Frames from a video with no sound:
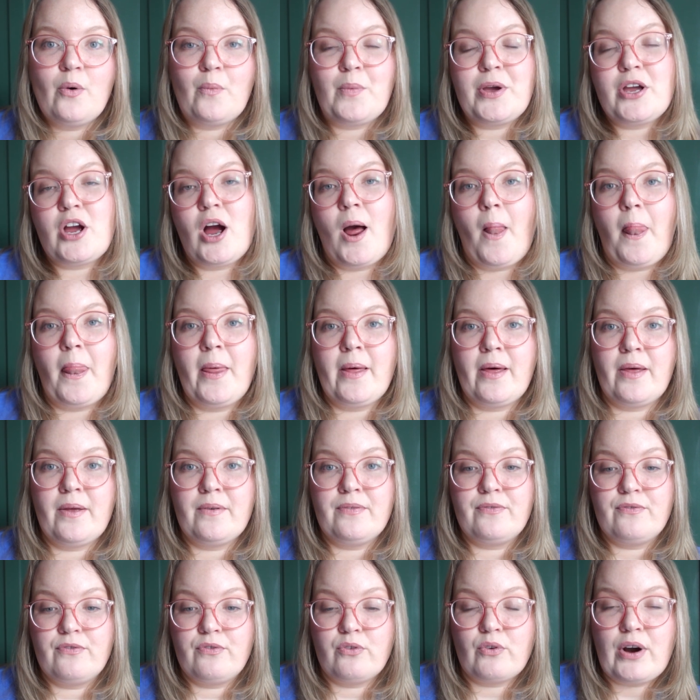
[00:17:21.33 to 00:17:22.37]
we got
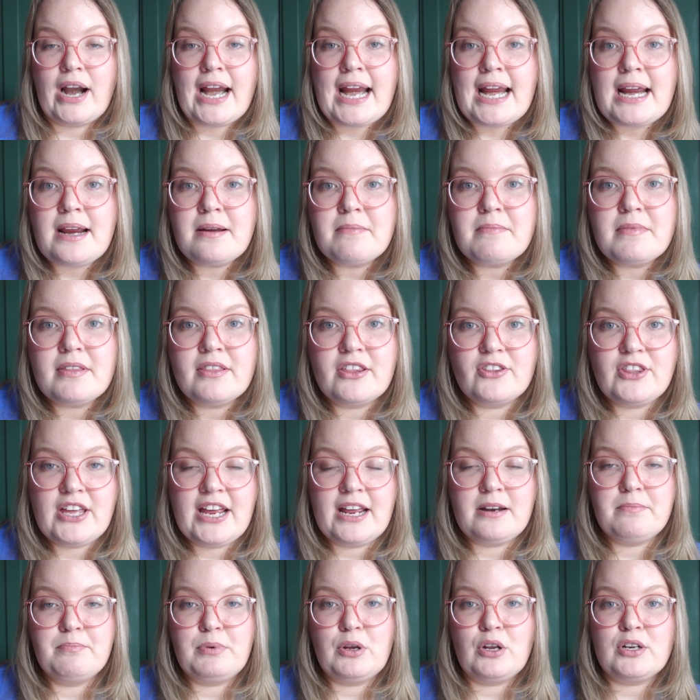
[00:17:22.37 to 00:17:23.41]
the frame that they
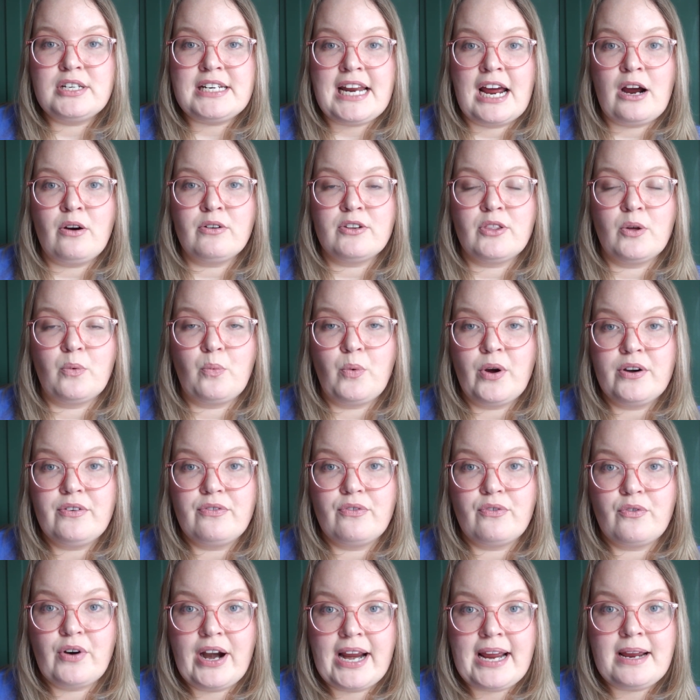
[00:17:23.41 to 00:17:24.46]
had built out, the wood
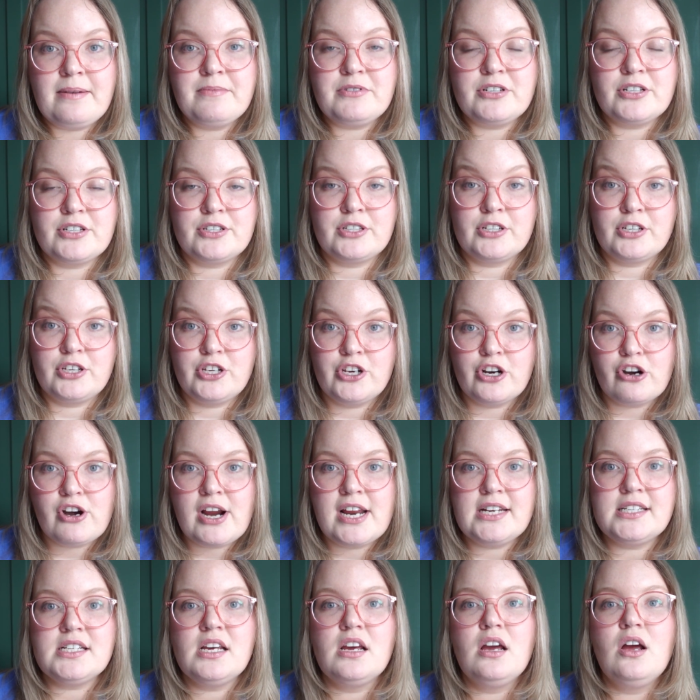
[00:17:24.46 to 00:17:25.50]
frame to secure
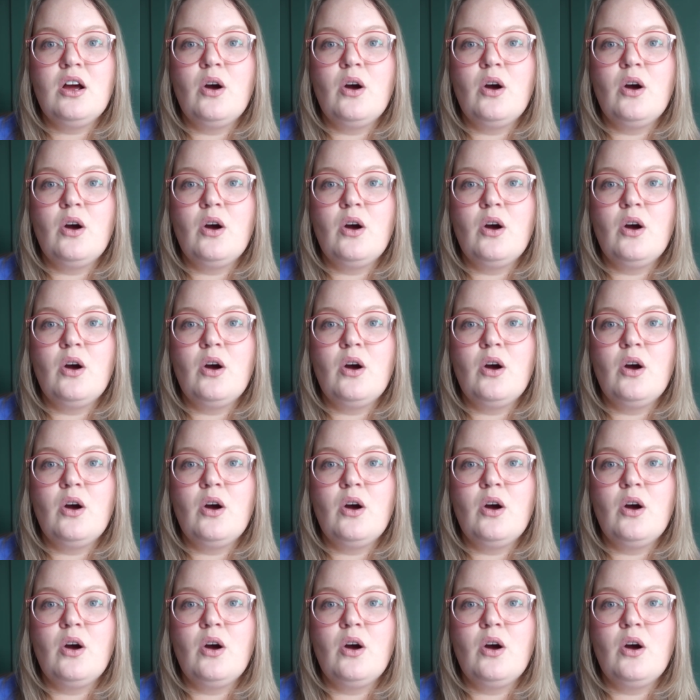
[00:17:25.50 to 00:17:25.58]
it.